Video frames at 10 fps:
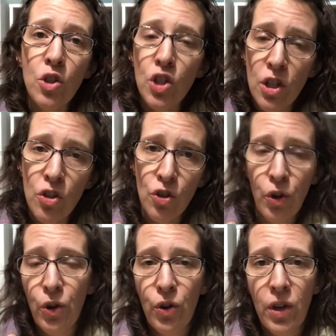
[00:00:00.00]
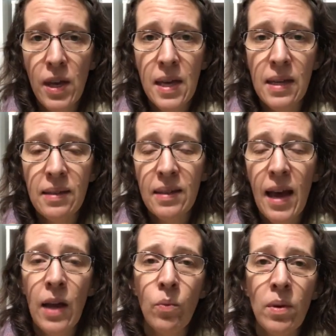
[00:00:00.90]
ginger cookies,
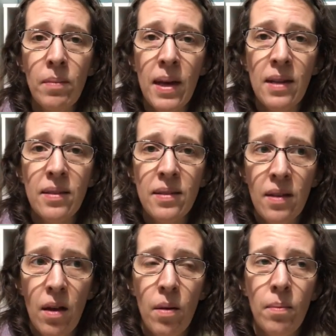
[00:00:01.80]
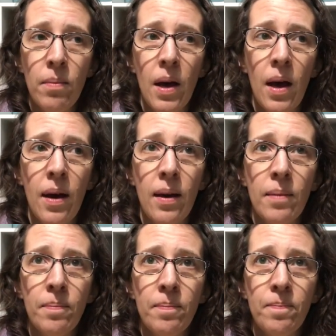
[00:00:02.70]
and we made
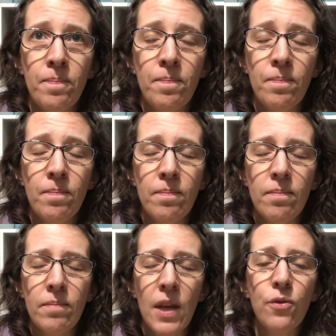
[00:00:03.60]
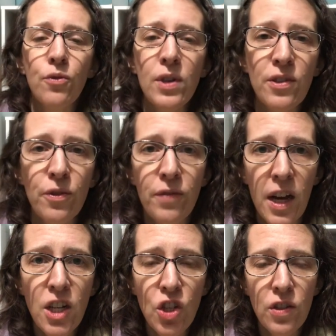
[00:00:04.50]
some freezer
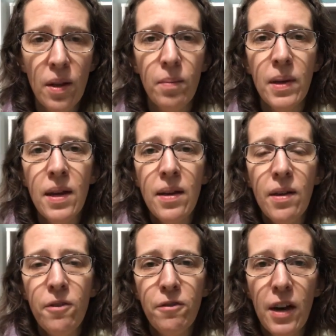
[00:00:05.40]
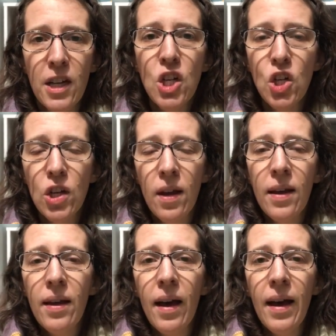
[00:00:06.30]
fudge,
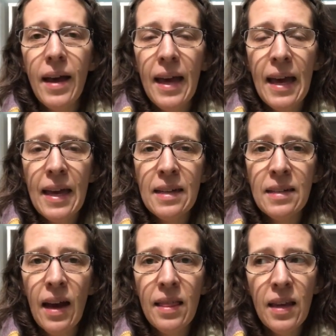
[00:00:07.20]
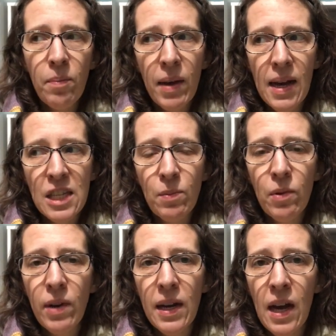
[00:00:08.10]
and I think my
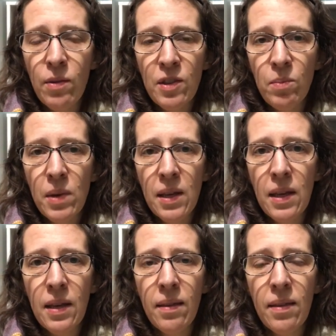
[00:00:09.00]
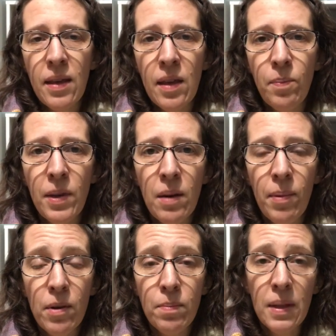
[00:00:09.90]
husband right now is making the peanut
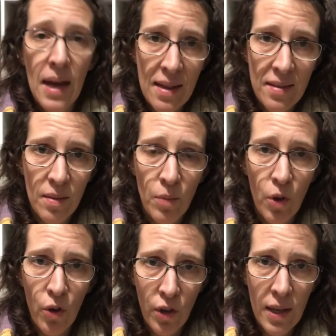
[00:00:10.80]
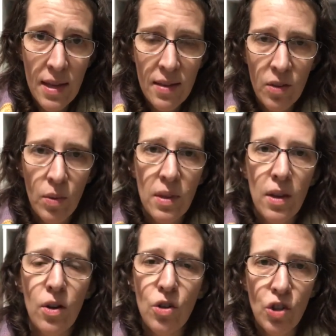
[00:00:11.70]
butter blossom cookies with
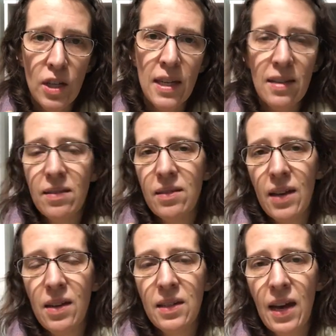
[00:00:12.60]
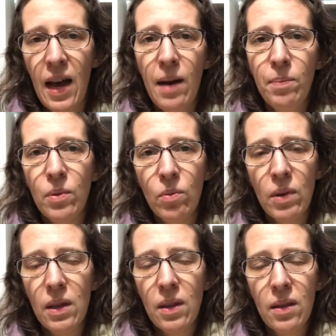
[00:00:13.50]
the Hershey Kisses on top
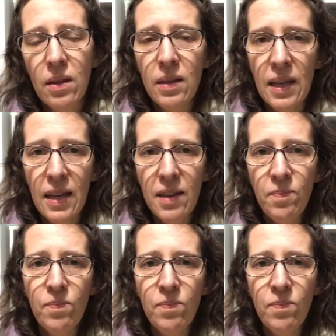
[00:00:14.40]
with Lincoln.